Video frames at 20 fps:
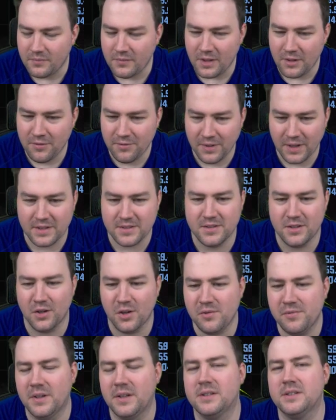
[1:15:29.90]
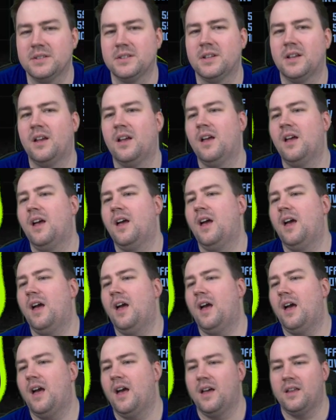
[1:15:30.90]
fix the offense
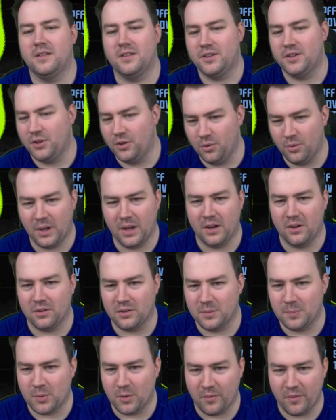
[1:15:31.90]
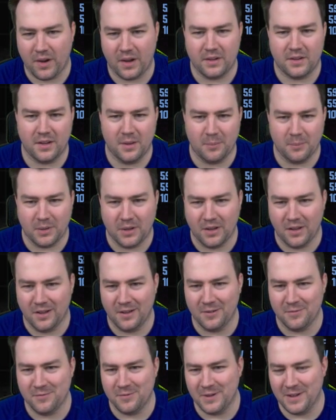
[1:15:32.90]
and you cannot provide him
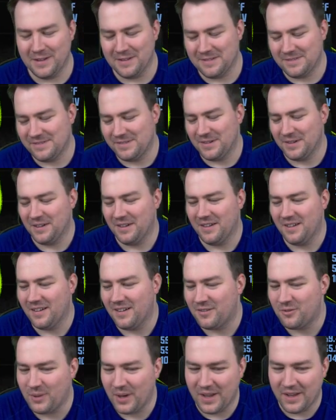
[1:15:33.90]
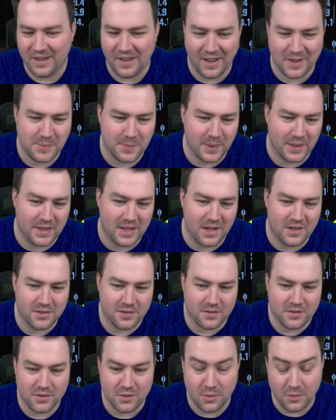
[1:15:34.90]
with ring
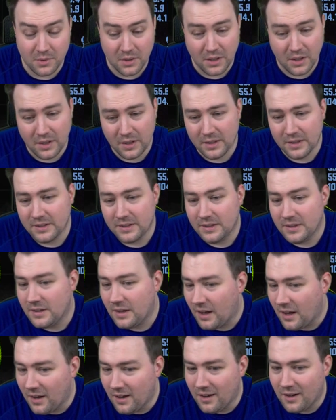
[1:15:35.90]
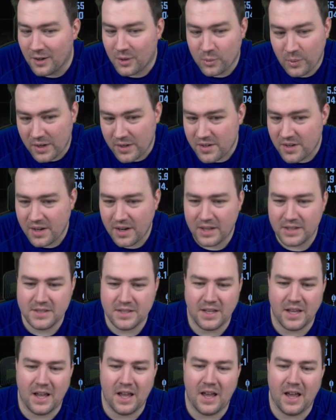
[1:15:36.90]
expectations. So Quandre Diggs,
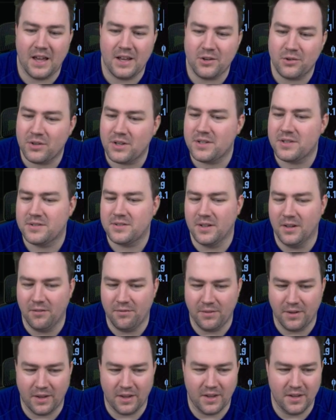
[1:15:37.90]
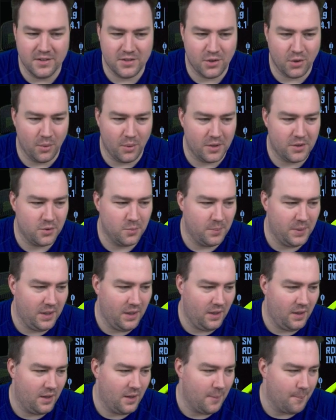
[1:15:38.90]
I don't necessarily think he's going to
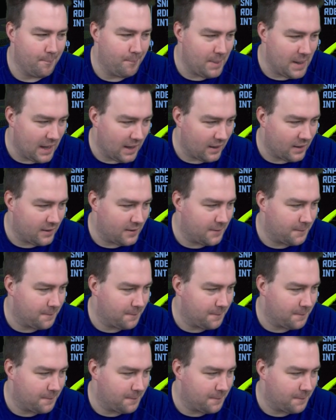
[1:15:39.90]
be back.